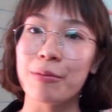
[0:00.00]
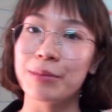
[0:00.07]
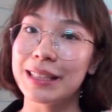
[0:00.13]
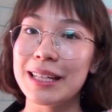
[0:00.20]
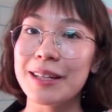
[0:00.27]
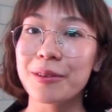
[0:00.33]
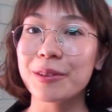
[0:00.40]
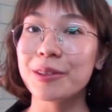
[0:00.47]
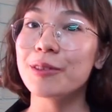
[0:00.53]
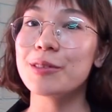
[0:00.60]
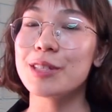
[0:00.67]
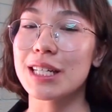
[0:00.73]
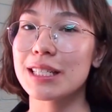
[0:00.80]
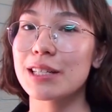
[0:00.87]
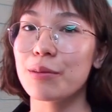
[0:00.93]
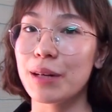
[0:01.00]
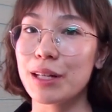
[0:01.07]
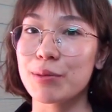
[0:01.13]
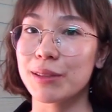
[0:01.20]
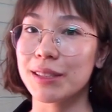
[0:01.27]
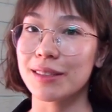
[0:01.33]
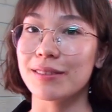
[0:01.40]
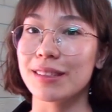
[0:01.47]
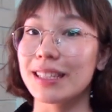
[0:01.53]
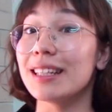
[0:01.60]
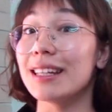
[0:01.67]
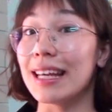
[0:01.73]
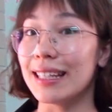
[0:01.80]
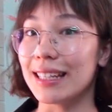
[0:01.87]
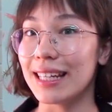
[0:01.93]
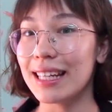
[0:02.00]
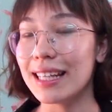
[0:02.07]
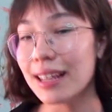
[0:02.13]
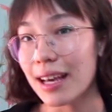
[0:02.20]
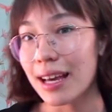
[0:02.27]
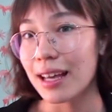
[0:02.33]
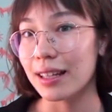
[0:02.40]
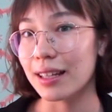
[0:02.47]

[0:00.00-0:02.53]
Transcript: but they don't know just how much passivity they need.